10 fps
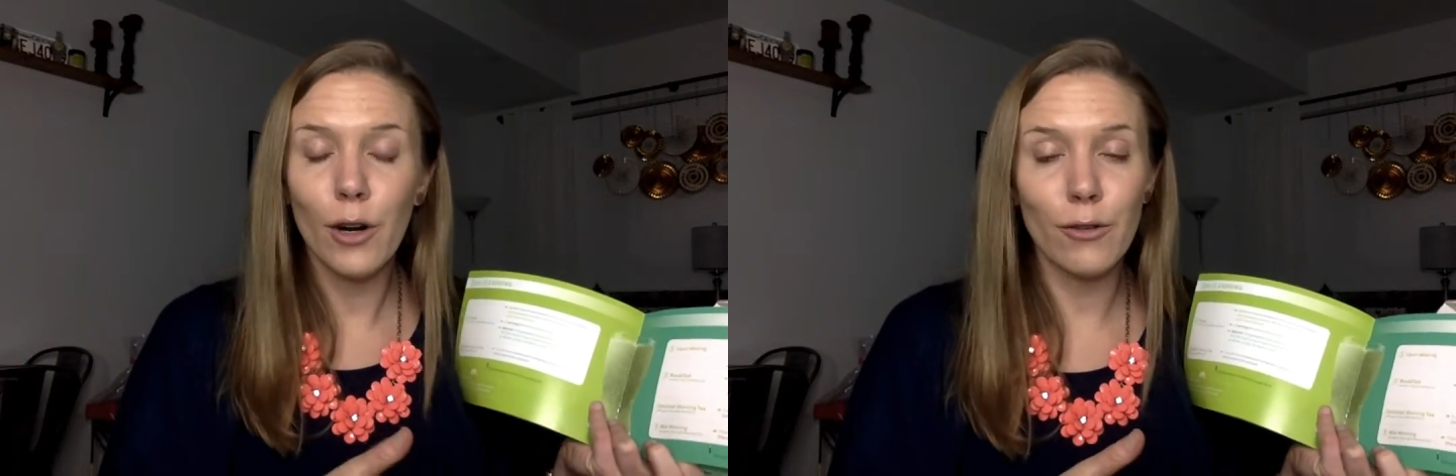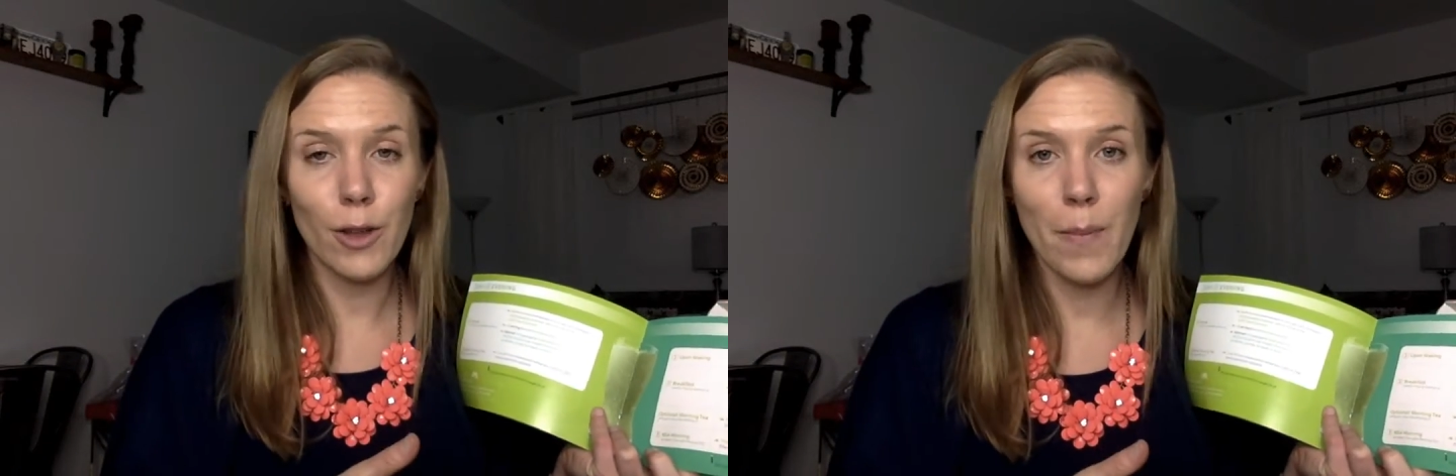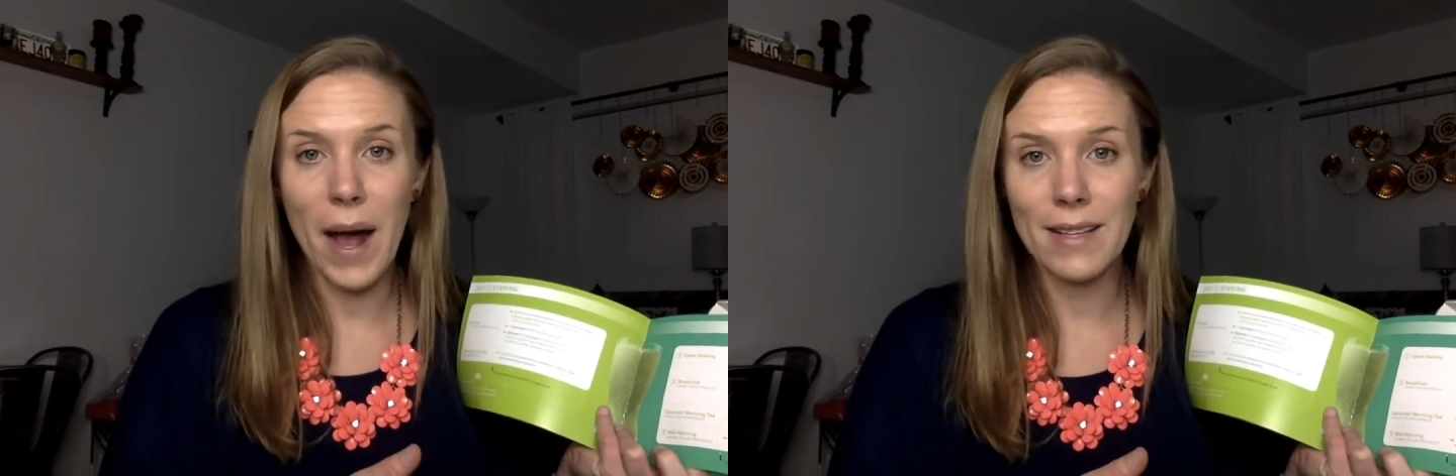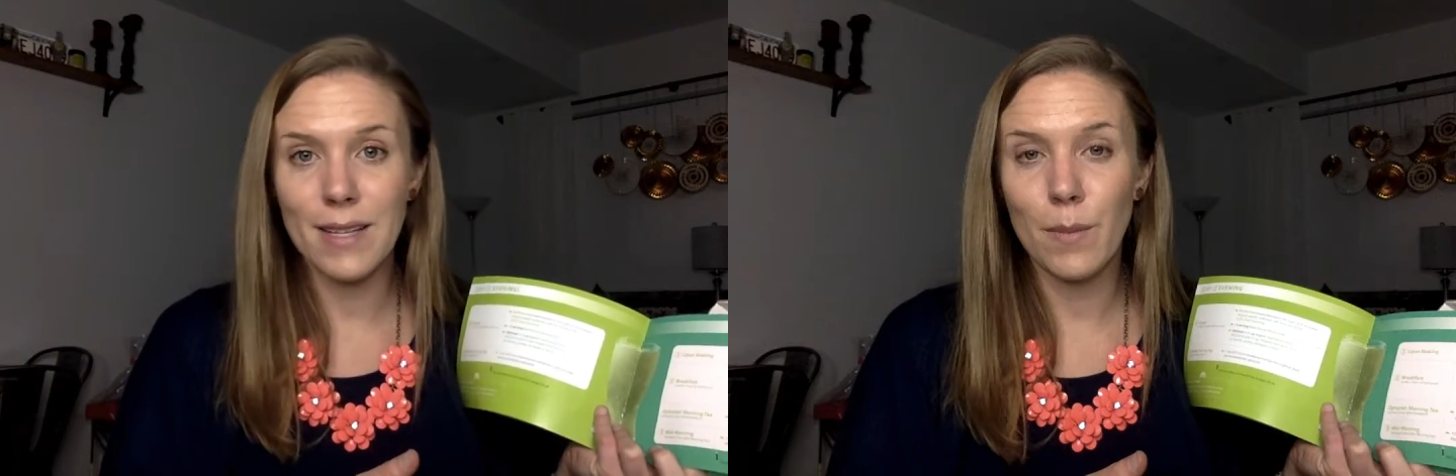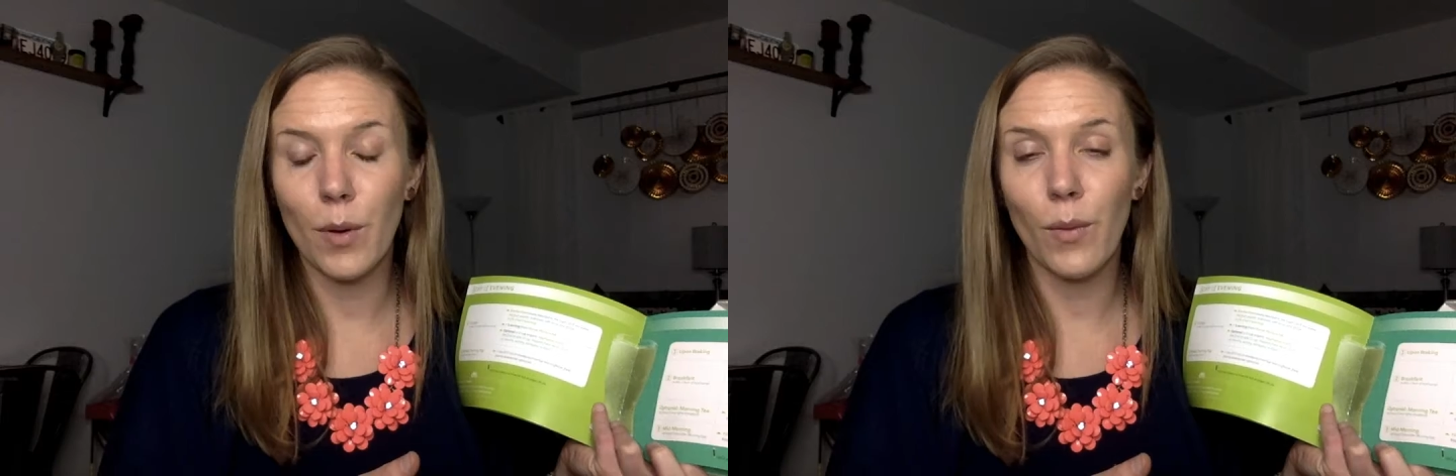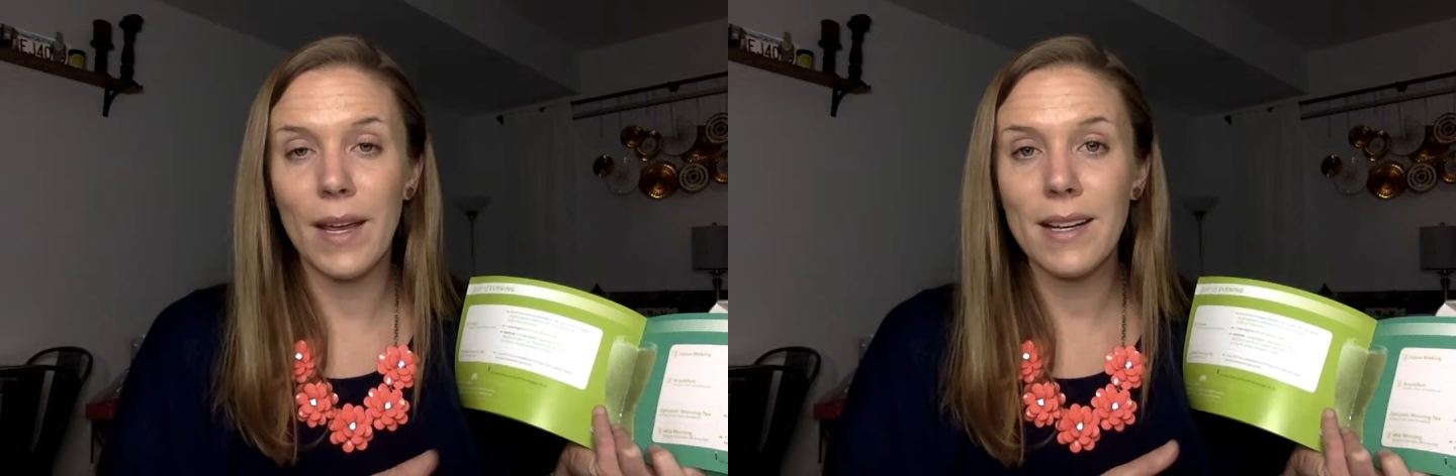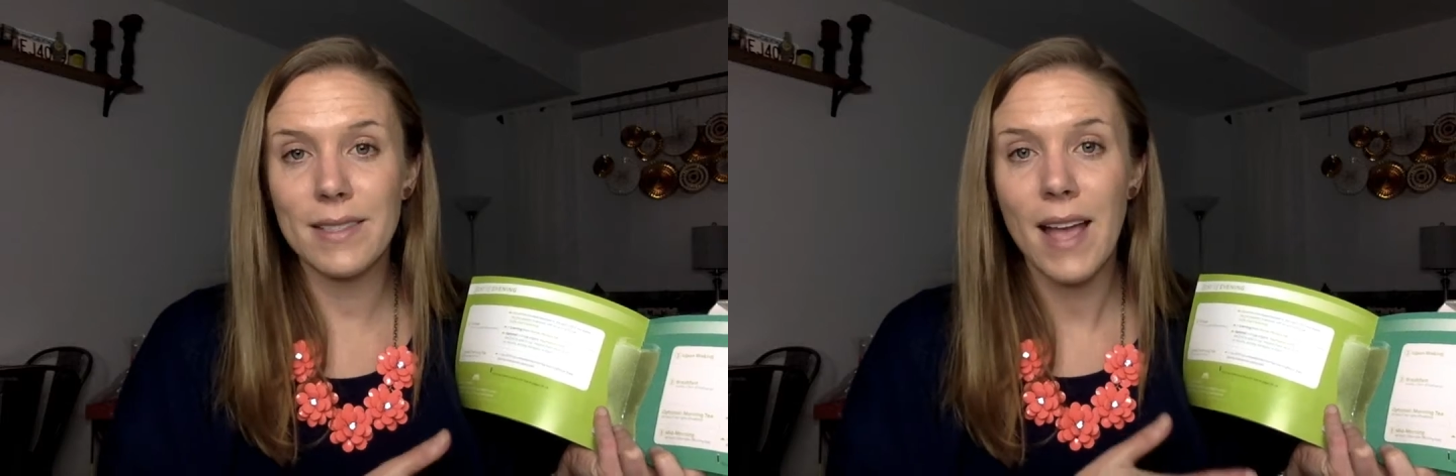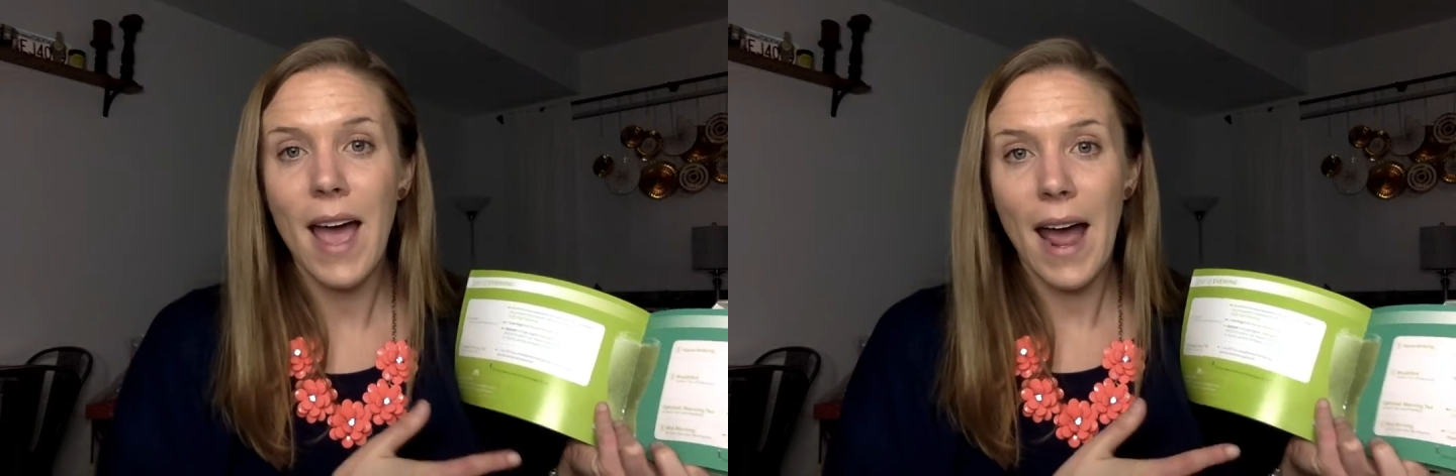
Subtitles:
over the past couple weeks,